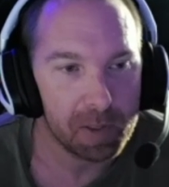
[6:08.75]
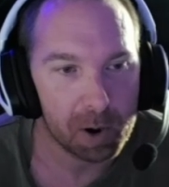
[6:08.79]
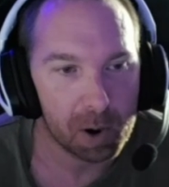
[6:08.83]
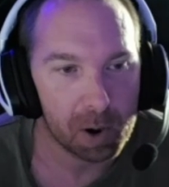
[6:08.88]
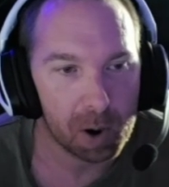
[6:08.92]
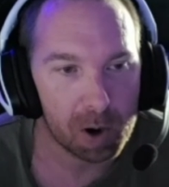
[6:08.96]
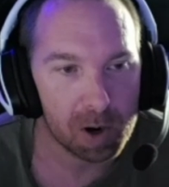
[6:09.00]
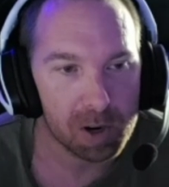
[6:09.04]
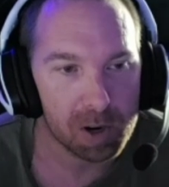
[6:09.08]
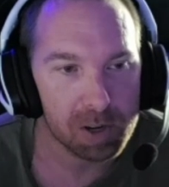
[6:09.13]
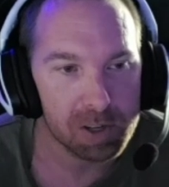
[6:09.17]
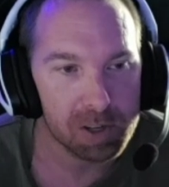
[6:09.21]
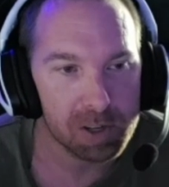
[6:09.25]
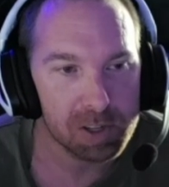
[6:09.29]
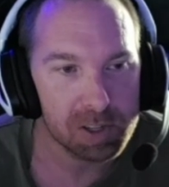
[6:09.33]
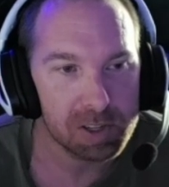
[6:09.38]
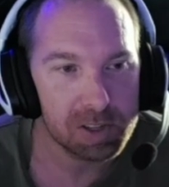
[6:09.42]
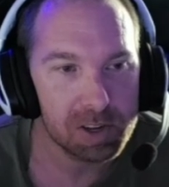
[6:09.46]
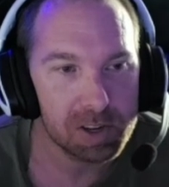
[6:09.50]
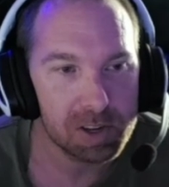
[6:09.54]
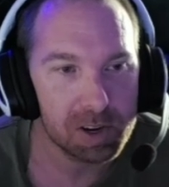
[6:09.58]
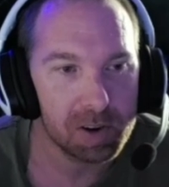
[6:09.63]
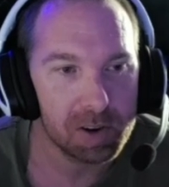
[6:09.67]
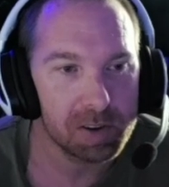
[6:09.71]
are
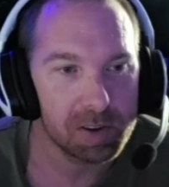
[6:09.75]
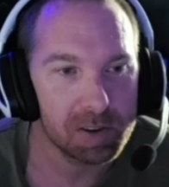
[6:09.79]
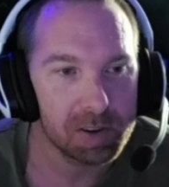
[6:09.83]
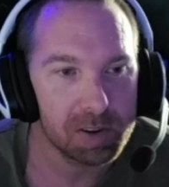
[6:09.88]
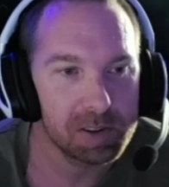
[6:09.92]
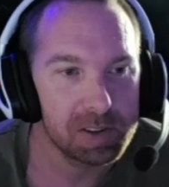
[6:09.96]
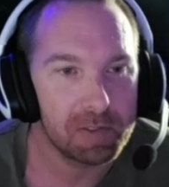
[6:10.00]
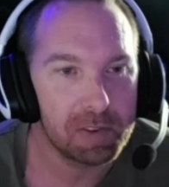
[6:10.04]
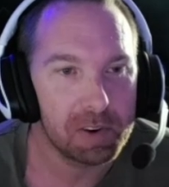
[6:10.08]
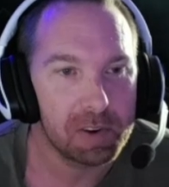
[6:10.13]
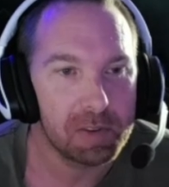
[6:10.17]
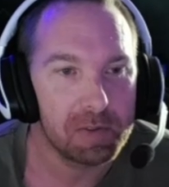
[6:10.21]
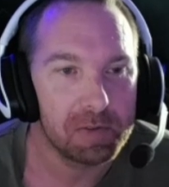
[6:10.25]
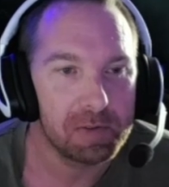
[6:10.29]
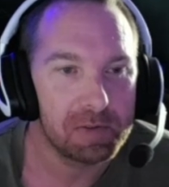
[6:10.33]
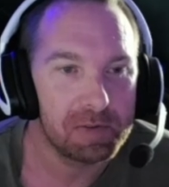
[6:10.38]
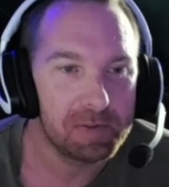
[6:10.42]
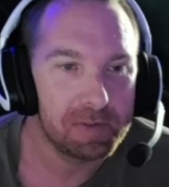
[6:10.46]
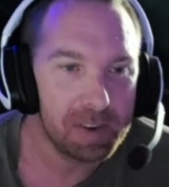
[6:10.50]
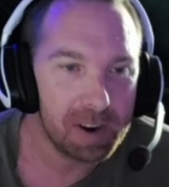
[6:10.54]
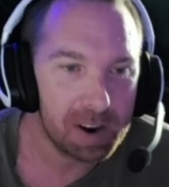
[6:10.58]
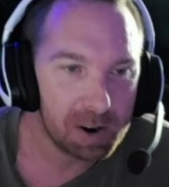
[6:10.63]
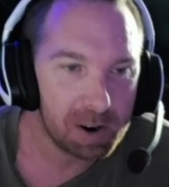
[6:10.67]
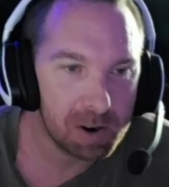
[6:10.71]
different
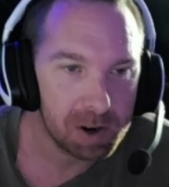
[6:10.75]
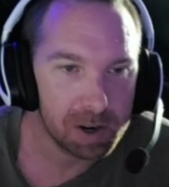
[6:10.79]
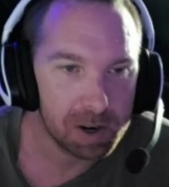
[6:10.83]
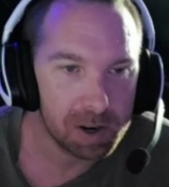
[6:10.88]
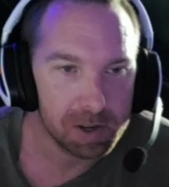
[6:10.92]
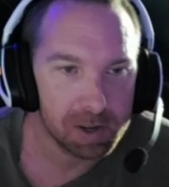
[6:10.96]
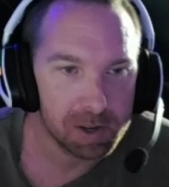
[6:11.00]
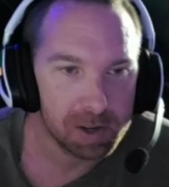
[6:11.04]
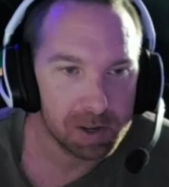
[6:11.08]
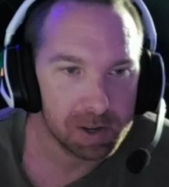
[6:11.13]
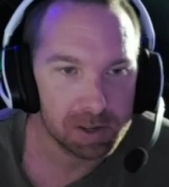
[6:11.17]
variants.